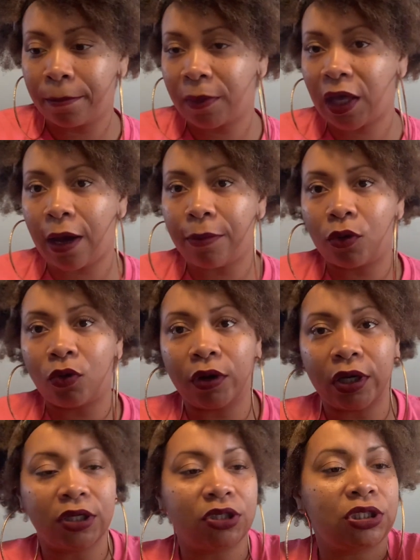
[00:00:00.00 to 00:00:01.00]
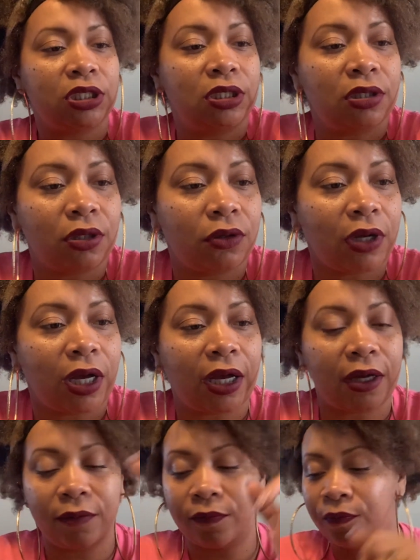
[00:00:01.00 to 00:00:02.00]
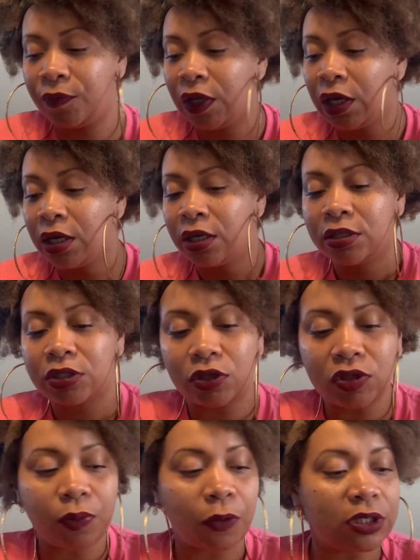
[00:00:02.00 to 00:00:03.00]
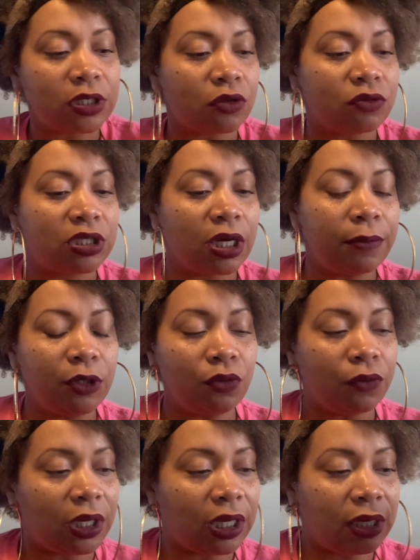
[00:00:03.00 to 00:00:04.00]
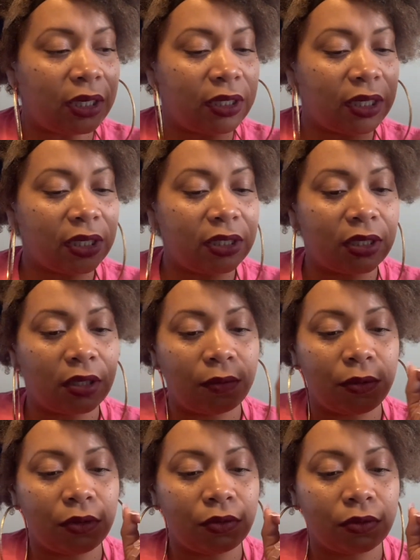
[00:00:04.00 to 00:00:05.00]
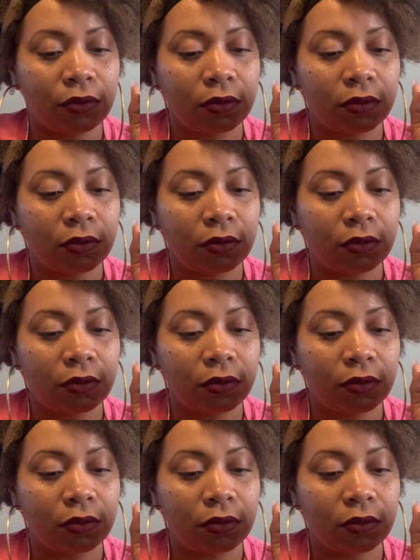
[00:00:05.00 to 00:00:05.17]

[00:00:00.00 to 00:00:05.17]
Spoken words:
Capricorn energy. Okay. So the spring. So W, N, and W.